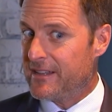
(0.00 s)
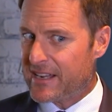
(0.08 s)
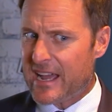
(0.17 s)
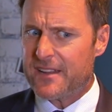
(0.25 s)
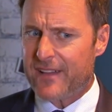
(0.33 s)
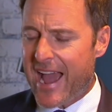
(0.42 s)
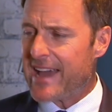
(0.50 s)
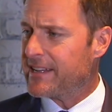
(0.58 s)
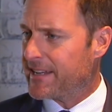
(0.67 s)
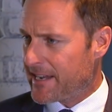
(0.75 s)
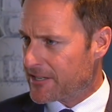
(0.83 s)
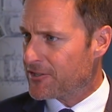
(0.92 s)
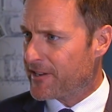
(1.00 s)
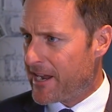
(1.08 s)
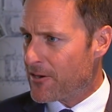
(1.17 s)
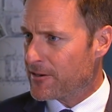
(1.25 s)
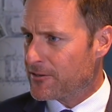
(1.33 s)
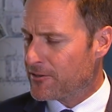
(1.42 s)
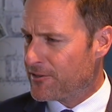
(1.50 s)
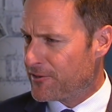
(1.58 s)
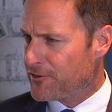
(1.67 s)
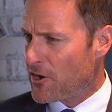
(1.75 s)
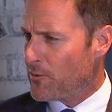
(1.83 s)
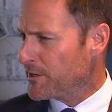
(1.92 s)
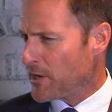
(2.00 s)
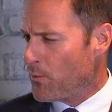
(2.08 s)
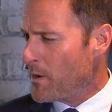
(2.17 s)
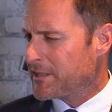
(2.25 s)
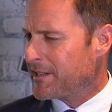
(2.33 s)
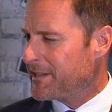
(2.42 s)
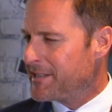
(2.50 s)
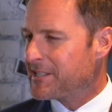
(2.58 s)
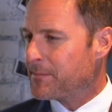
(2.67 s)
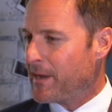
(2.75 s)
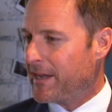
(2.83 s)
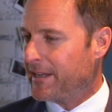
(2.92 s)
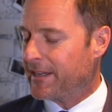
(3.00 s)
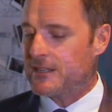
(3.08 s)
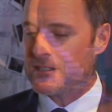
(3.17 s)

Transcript: kind of adding an extra character to the show, which I wasn't anticipating.